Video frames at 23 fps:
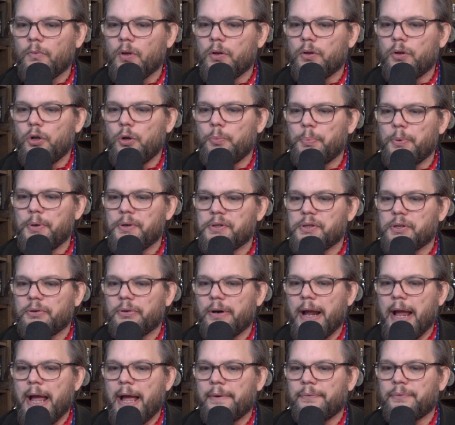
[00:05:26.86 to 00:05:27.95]
Cooper's
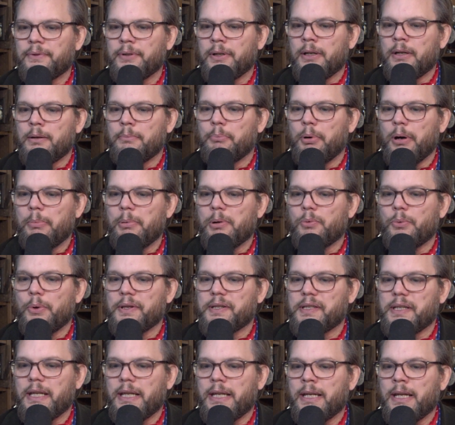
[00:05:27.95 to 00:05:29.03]
Craft Bourbon
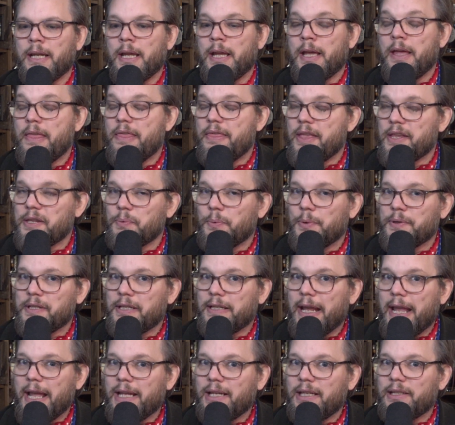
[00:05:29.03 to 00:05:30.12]
Whiskey. This one's
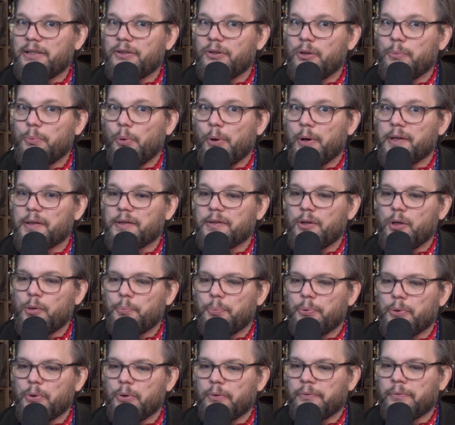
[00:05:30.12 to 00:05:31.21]
at 82.2
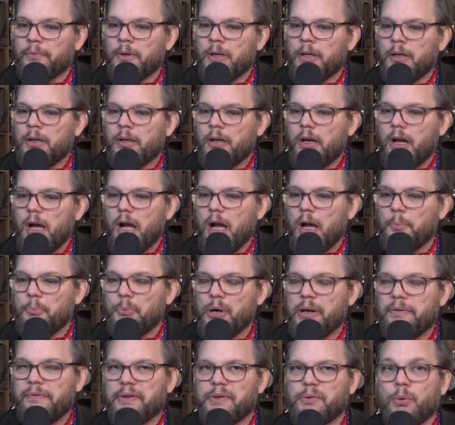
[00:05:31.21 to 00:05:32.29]
proof.
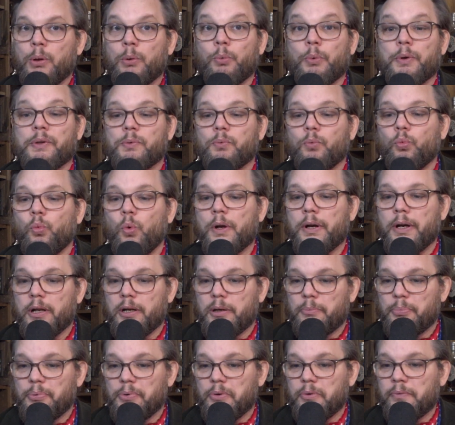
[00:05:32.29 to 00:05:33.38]
Previous one was
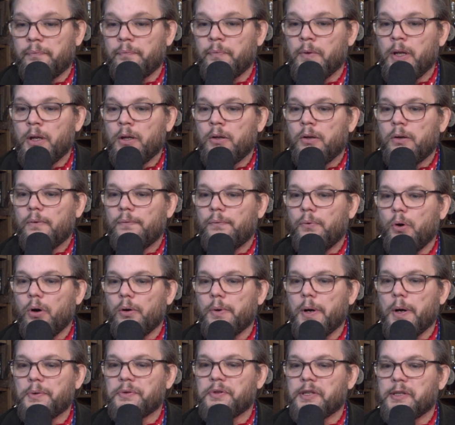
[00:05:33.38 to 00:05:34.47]
100 proof. Four
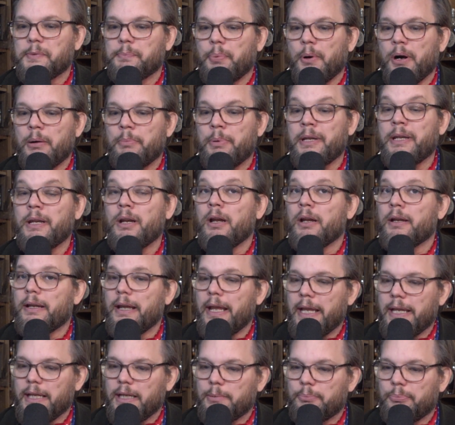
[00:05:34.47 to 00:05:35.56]
Roses Bourbon,
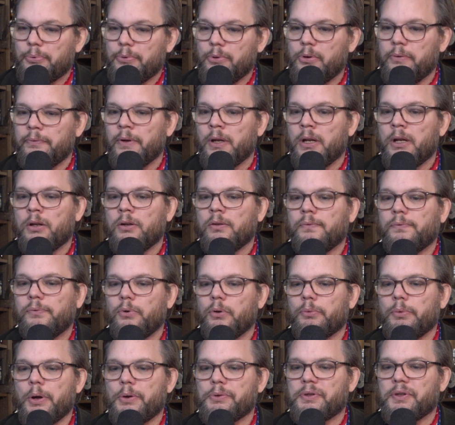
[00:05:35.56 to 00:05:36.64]
80 proof.
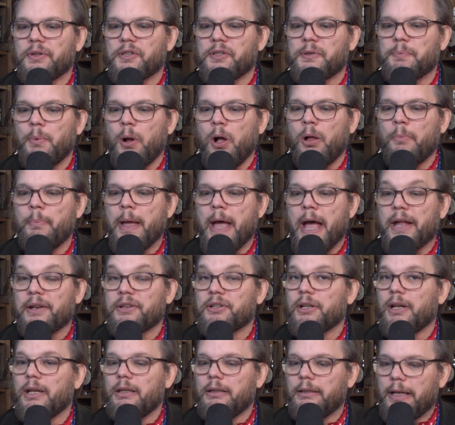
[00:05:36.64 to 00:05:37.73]
Four Roses Small
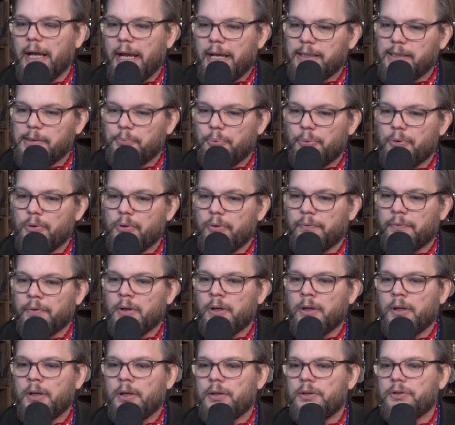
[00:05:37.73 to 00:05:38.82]
Batch, 90 proof.
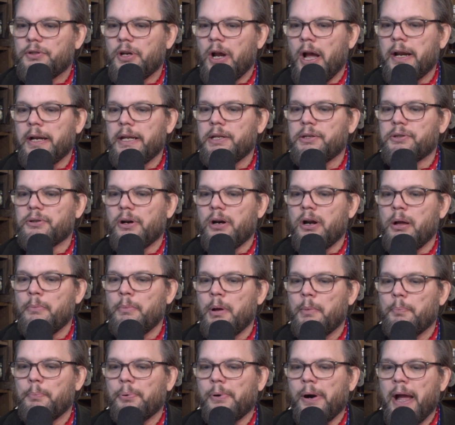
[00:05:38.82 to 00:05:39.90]
Johnny Drum
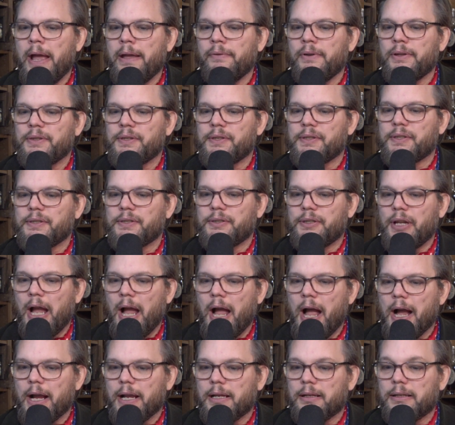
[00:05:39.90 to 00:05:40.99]
Private
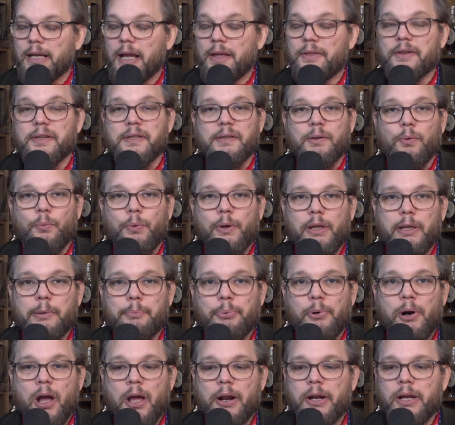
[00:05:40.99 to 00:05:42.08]
Stock. Now, this is a Willett
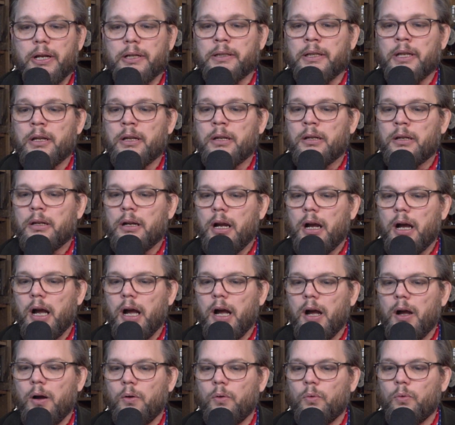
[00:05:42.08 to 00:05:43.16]
product.
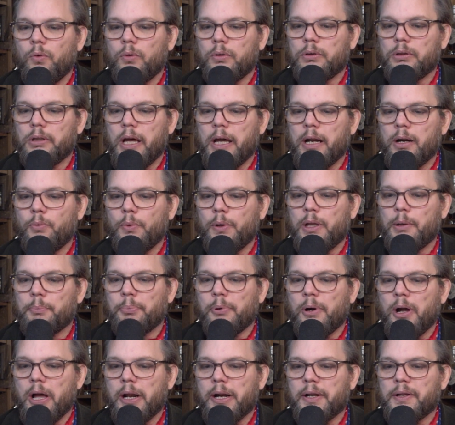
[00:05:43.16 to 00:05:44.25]
A lot of Willett
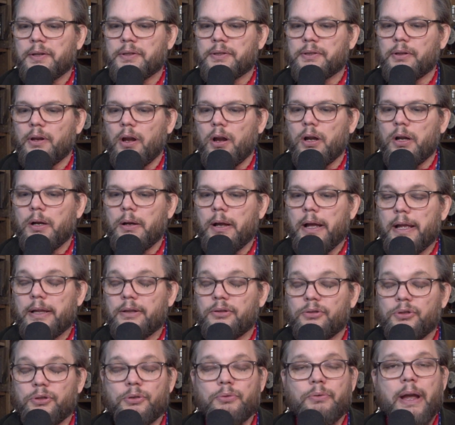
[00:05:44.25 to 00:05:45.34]
products
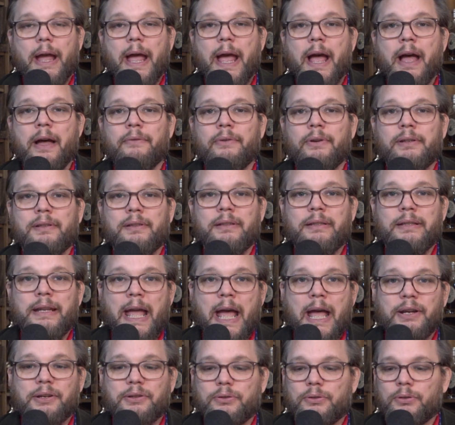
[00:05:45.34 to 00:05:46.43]
do have
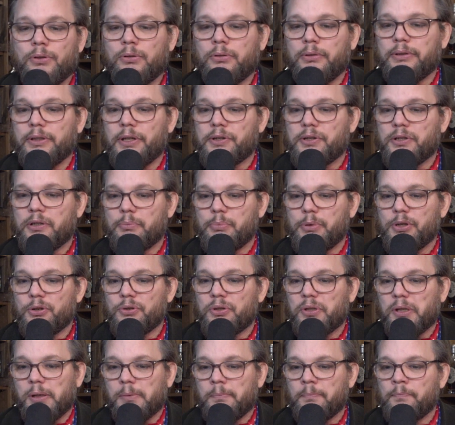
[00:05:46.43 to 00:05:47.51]
national
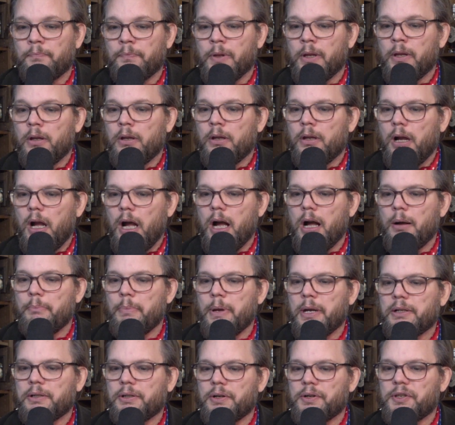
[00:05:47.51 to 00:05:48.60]
distribution.
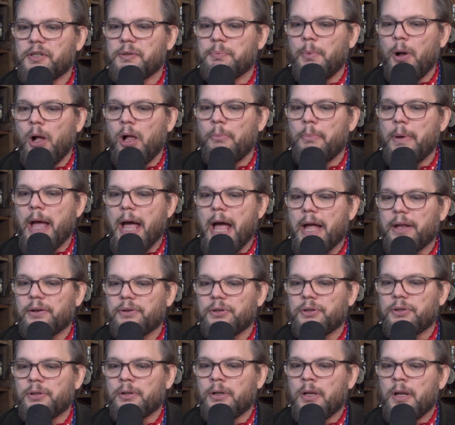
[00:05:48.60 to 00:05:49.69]
Michter's Small
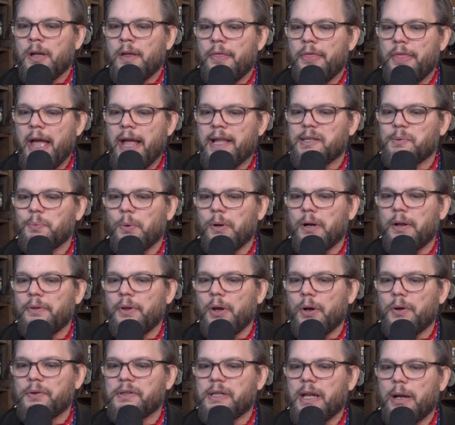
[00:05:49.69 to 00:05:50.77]
Batch, that's one of
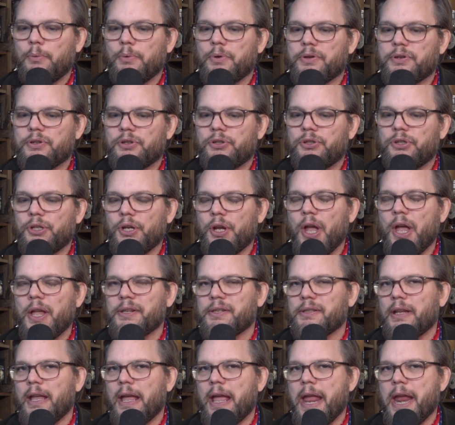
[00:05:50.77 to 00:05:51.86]
those that was
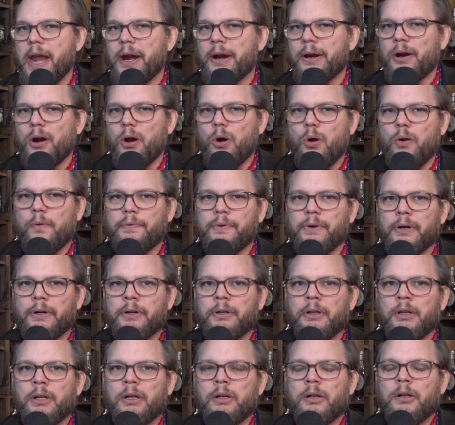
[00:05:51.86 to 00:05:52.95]
just a hair
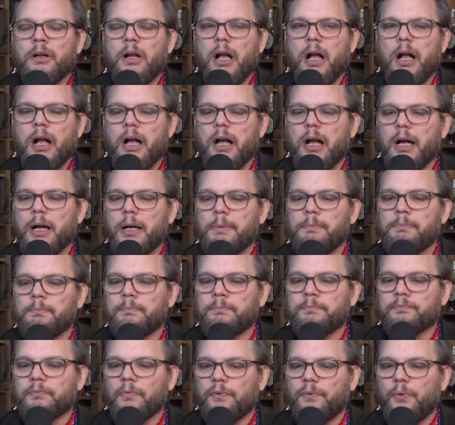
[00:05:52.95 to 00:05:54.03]
over
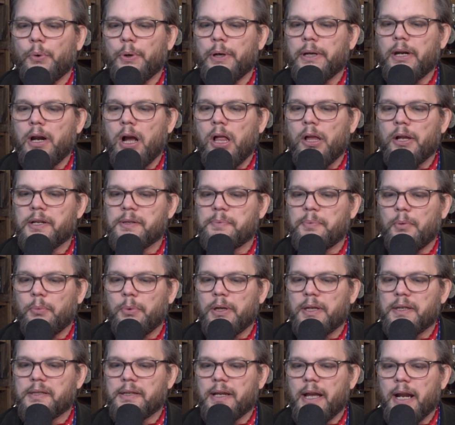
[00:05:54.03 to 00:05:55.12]
$40, but we
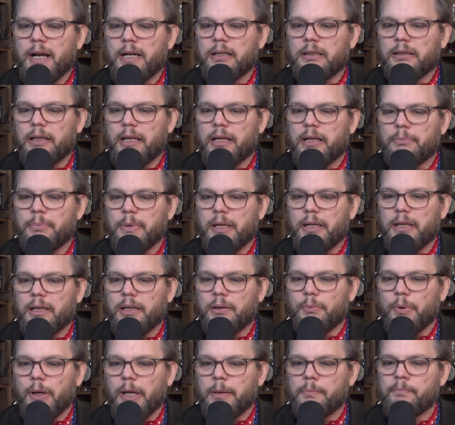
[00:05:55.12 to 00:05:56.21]
decided to let him in
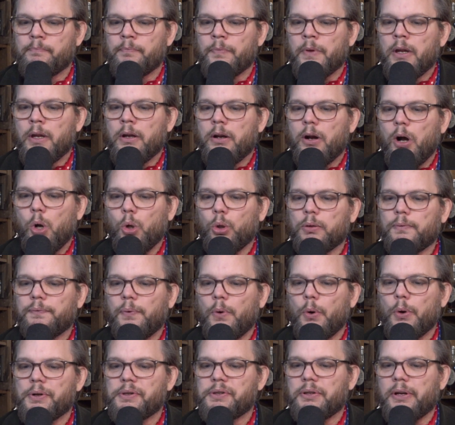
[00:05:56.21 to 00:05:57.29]
anyway. Old
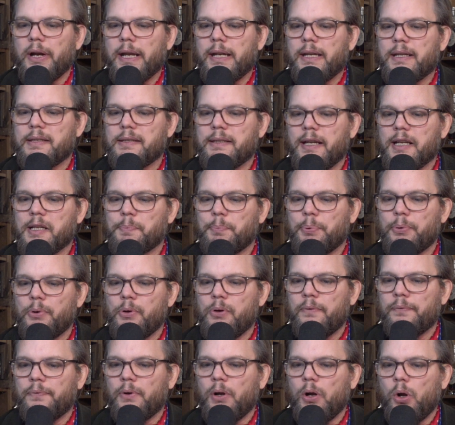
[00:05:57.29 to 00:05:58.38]
Forester 86
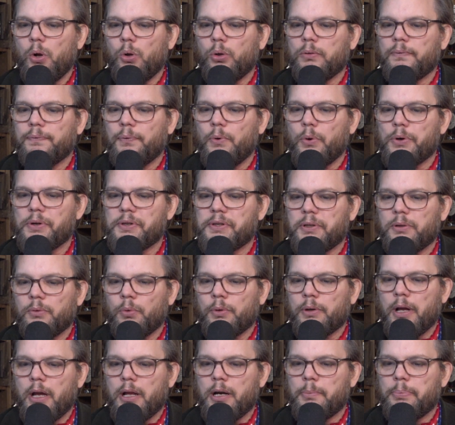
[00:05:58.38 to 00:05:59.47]
proof, Old Forester
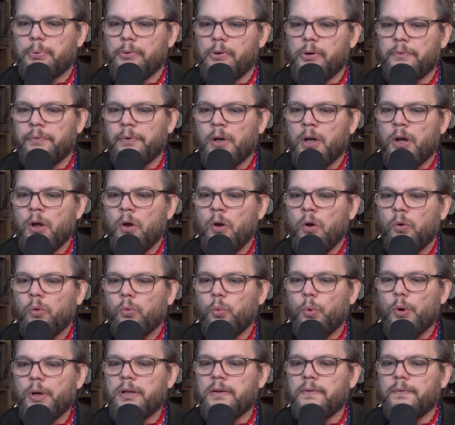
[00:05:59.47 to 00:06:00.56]
100 proof,
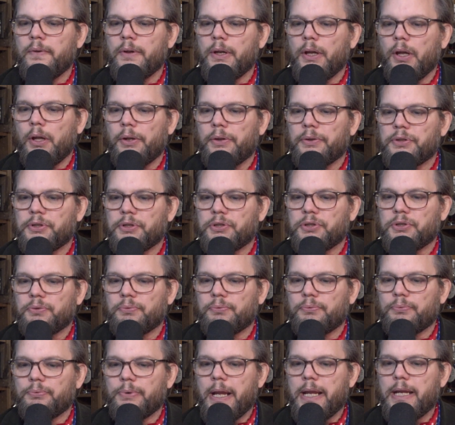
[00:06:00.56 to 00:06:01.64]
Woodinville
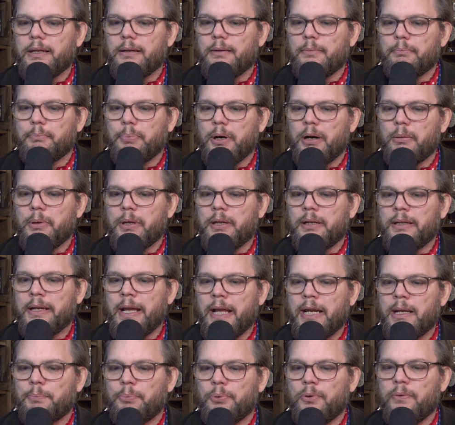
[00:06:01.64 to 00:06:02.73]
straight bourbon
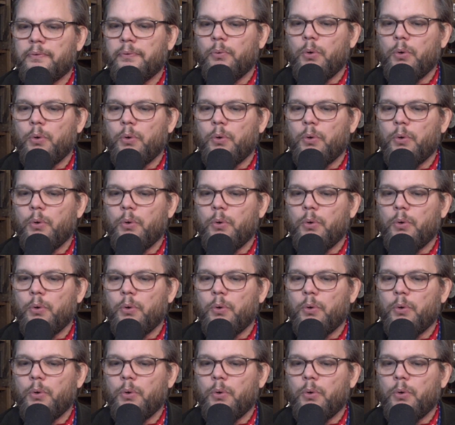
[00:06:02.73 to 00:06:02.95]
90 proof